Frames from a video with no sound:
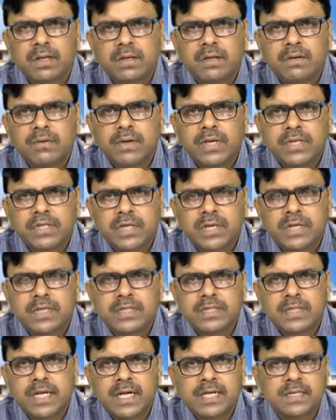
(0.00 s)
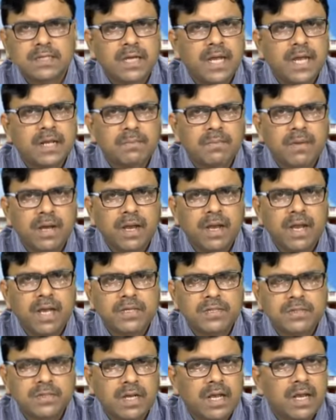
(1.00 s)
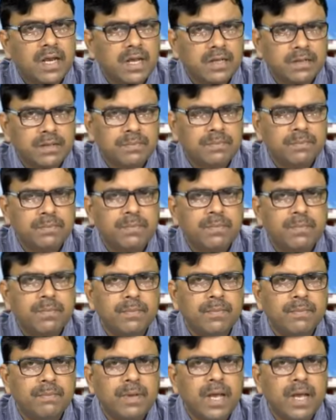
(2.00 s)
richer states like Maharashtra, like the um,